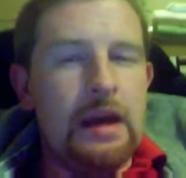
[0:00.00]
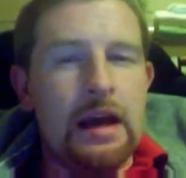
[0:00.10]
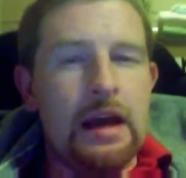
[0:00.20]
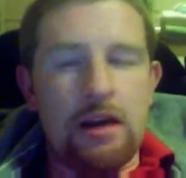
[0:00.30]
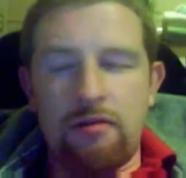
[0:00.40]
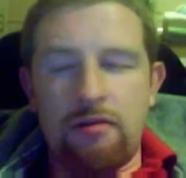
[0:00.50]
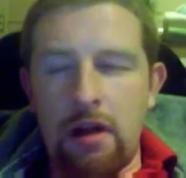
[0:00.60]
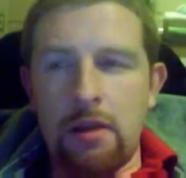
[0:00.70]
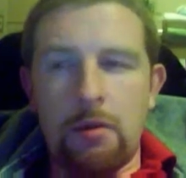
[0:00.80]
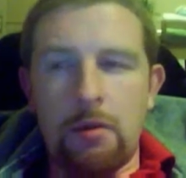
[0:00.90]
In
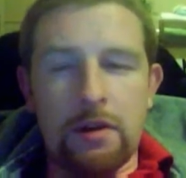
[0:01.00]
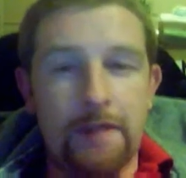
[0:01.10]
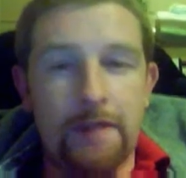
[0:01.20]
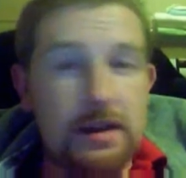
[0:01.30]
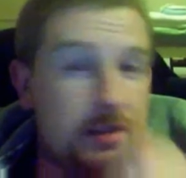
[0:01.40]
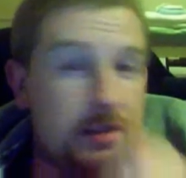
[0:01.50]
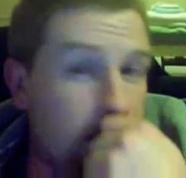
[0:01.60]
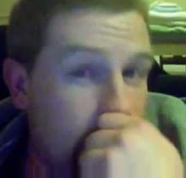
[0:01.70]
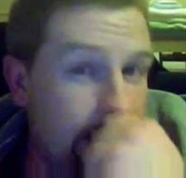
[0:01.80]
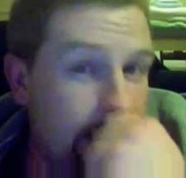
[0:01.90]
Krull, the model effects are done
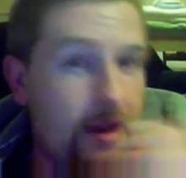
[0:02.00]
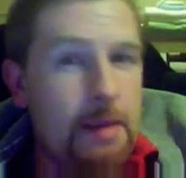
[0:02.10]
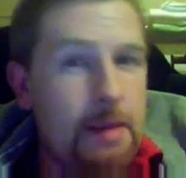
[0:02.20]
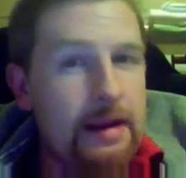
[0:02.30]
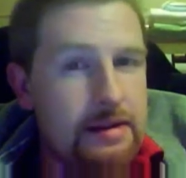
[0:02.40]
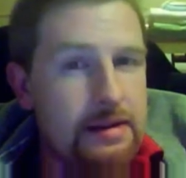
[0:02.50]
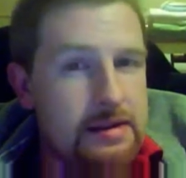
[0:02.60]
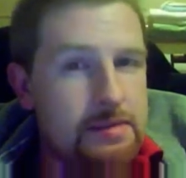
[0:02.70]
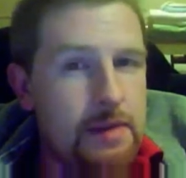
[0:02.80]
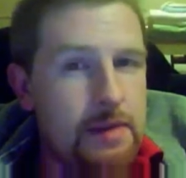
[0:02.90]
by Derek
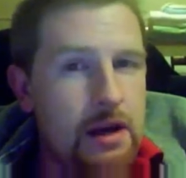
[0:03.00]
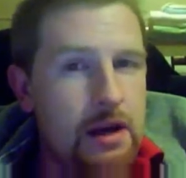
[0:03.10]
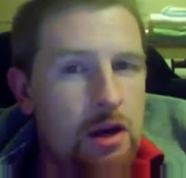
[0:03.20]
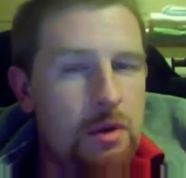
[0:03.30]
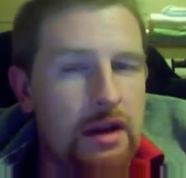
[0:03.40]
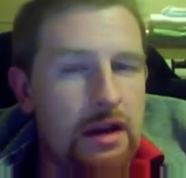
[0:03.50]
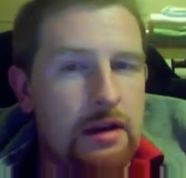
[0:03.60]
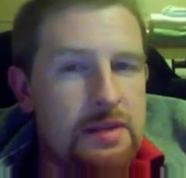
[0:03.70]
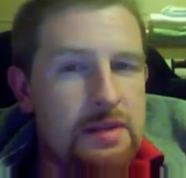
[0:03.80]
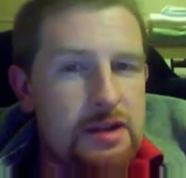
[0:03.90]
Meddins, who had done
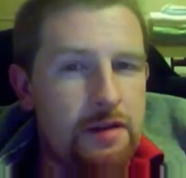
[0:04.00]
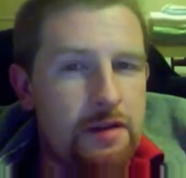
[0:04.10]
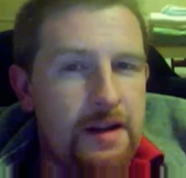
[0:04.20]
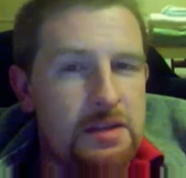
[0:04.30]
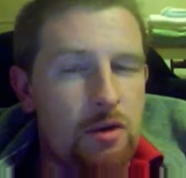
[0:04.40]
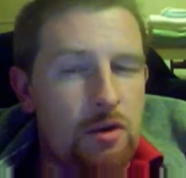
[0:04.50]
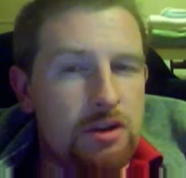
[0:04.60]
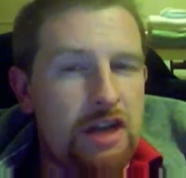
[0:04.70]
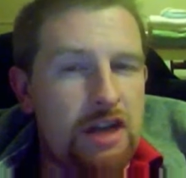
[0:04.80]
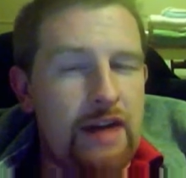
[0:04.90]
special effects work on
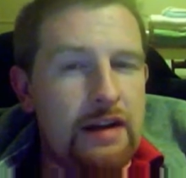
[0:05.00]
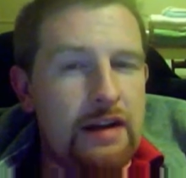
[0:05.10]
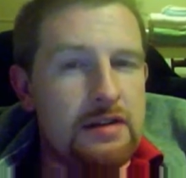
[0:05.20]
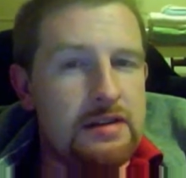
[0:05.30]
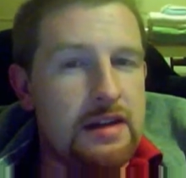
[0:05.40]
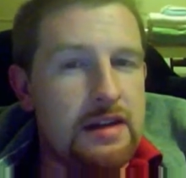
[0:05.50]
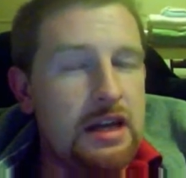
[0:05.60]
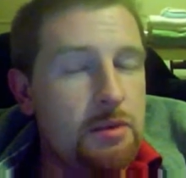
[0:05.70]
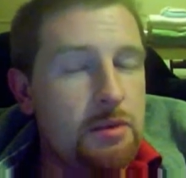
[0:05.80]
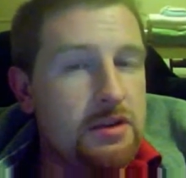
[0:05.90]
Jerry Anderson's
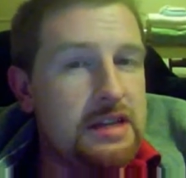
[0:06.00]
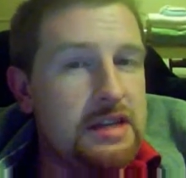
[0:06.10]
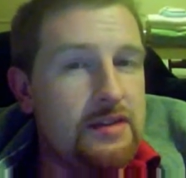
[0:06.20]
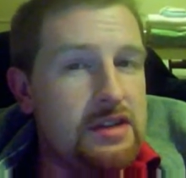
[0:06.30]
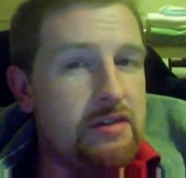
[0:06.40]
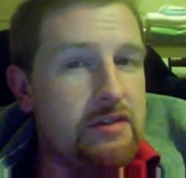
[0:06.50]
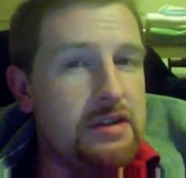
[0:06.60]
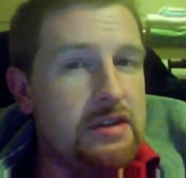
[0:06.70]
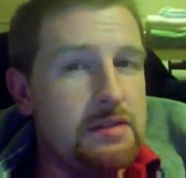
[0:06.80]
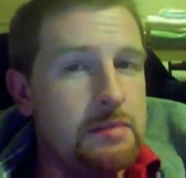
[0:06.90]
Thunderbirds TV
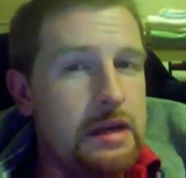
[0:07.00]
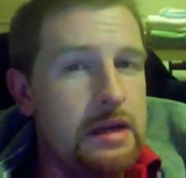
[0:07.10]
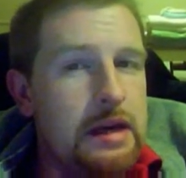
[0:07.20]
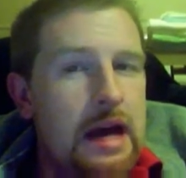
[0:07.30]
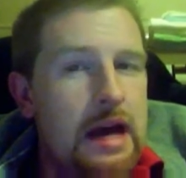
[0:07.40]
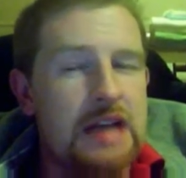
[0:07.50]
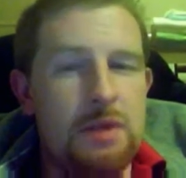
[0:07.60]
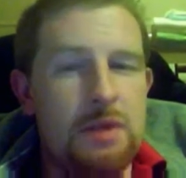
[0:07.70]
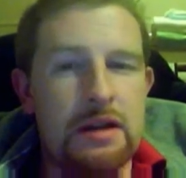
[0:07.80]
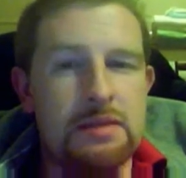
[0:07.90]
series, as
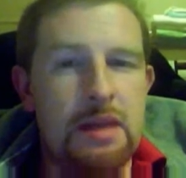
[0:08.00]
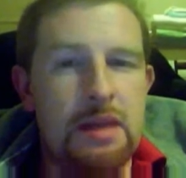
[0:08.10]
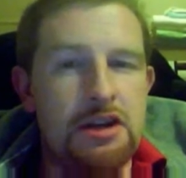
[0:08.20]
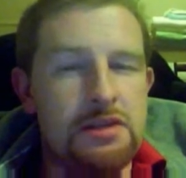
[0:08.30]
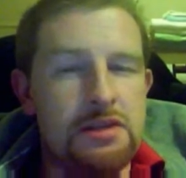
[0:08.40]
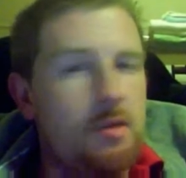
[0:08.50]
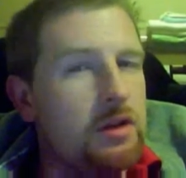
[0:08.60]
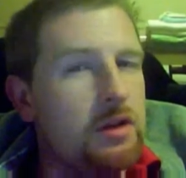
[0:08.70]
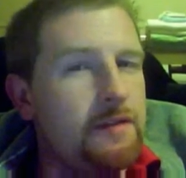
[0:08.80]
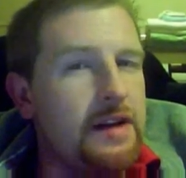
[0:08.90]
well as miniatures and
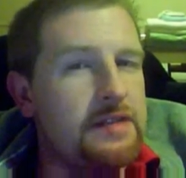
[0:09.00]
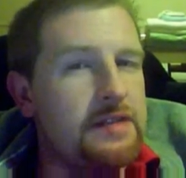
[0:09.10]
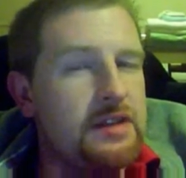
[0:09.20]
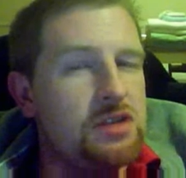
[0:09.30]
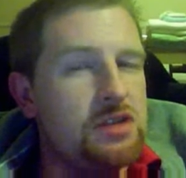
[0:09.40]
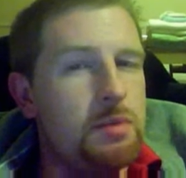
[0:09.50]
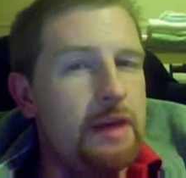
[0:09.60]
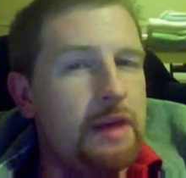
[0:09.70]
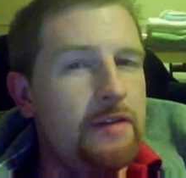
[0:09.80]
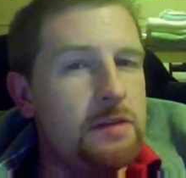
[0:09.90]
model effects for the
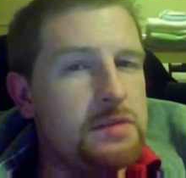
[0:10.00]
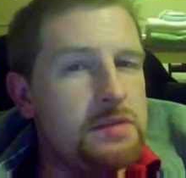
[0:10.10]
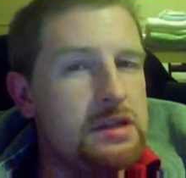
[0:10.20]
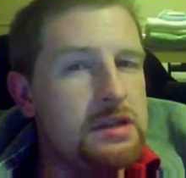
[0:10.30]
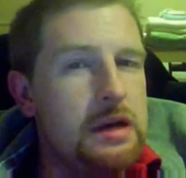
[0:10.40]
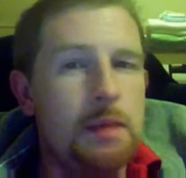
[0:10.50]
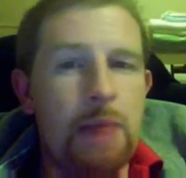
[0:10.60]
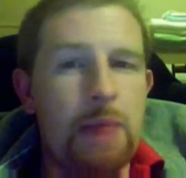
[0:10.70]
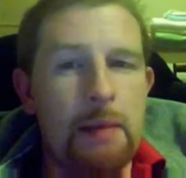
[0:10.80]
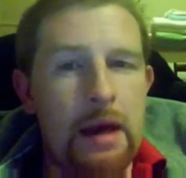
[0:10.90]
Superman films,
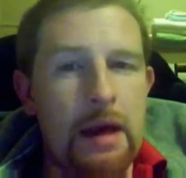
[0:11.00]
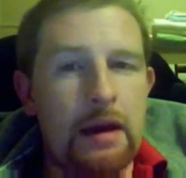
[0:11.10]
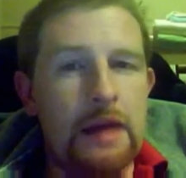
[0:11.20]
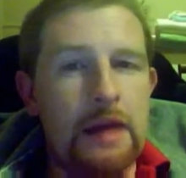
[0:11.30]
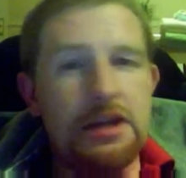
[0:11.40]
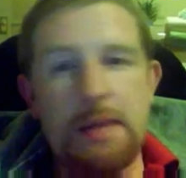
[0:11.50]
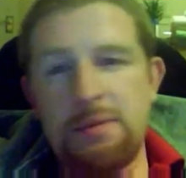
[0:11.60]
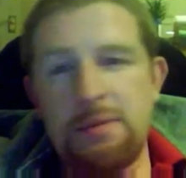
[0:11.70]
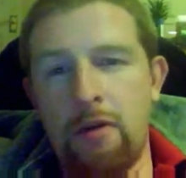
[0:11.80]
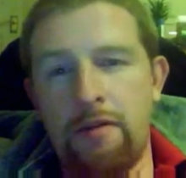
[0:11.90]
Batman, and the James
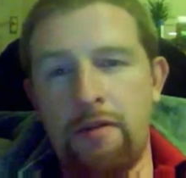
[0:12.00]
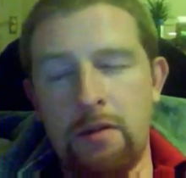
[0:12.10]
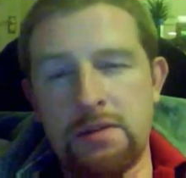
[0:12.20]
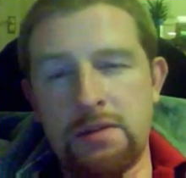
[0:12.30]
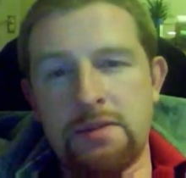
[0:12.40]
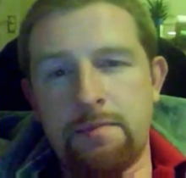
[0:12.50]
Bond films.